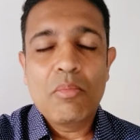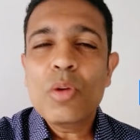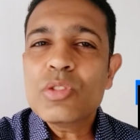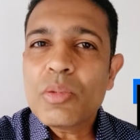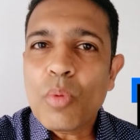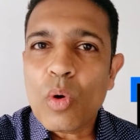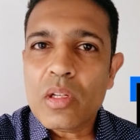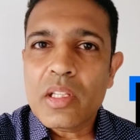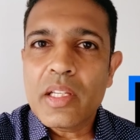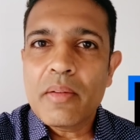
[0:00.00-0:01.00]
Most
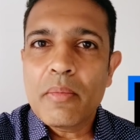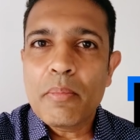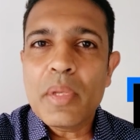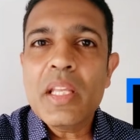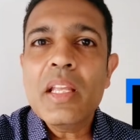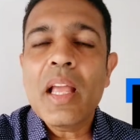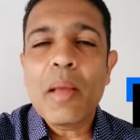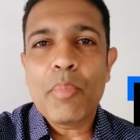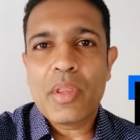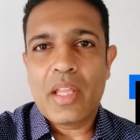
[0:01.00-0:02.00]
importantly, be
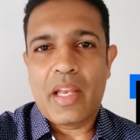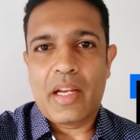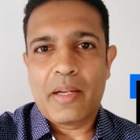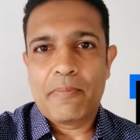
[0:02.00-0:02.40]
empathetic.